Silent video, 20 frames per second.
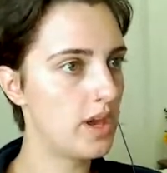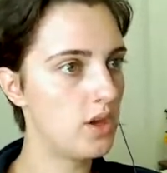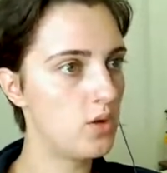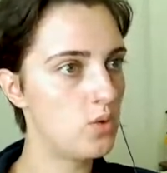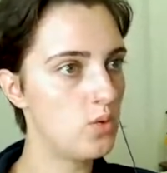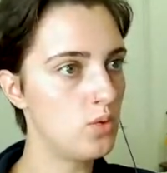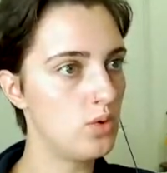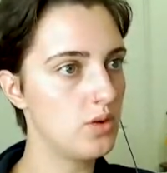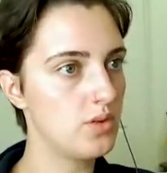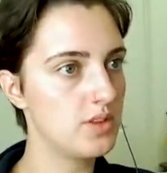
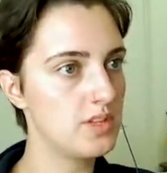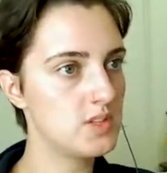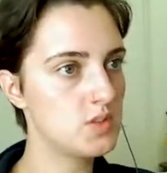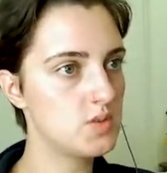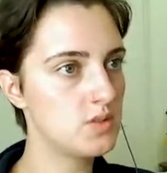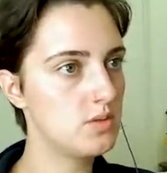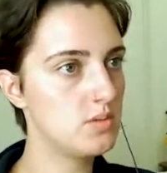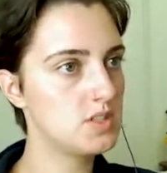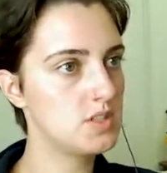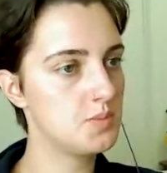cool. This
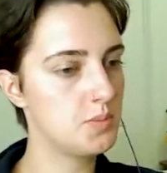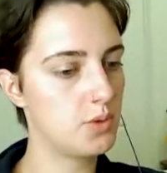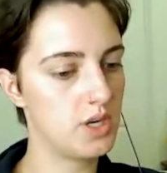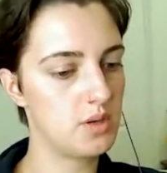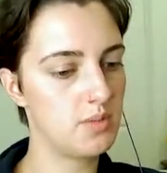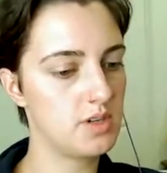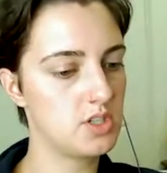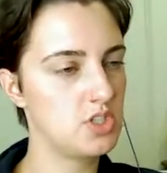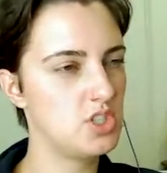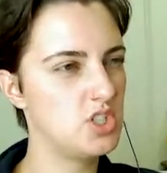room is pretty
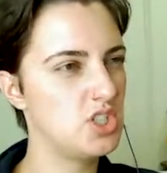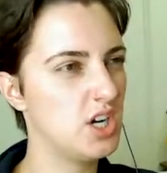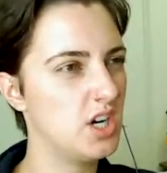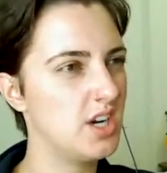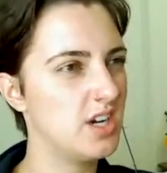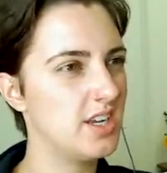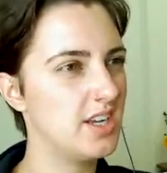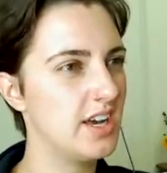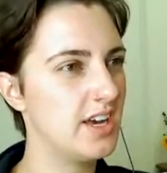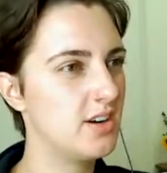much
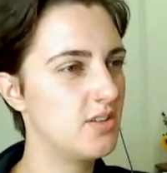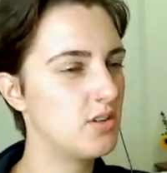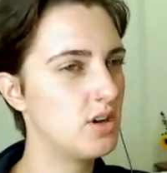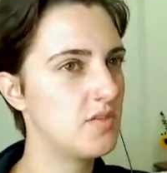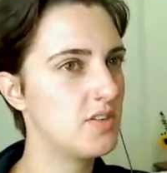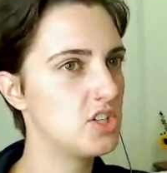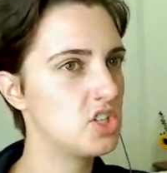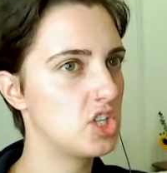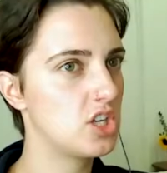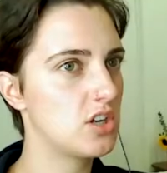done. I don't know
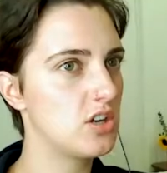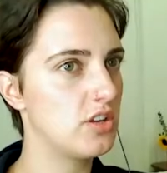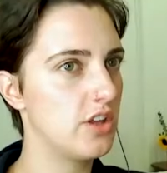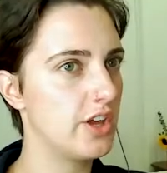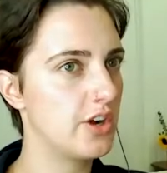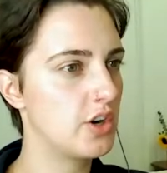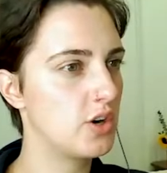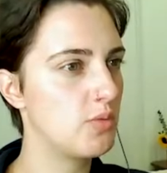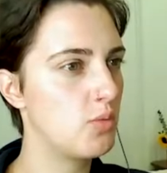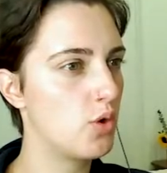if I should
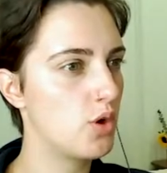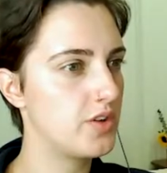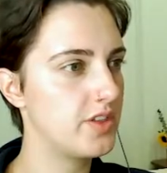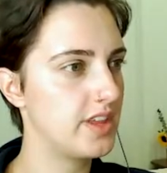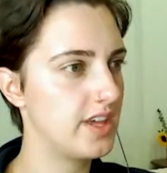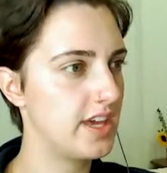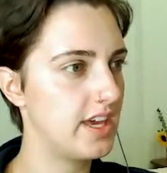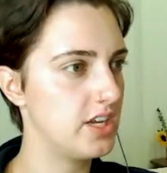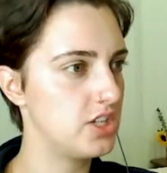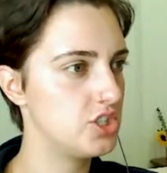clutter more in the
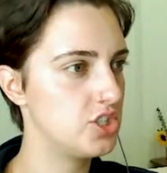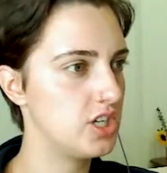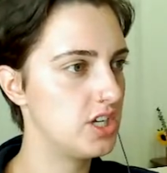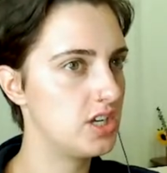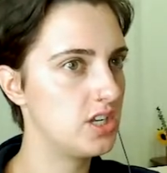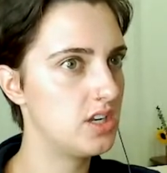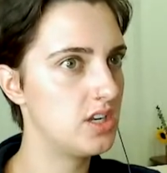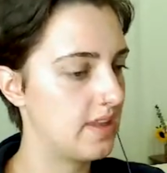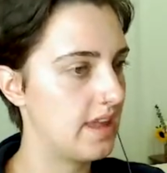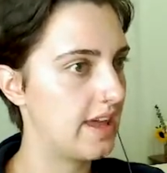kitchen.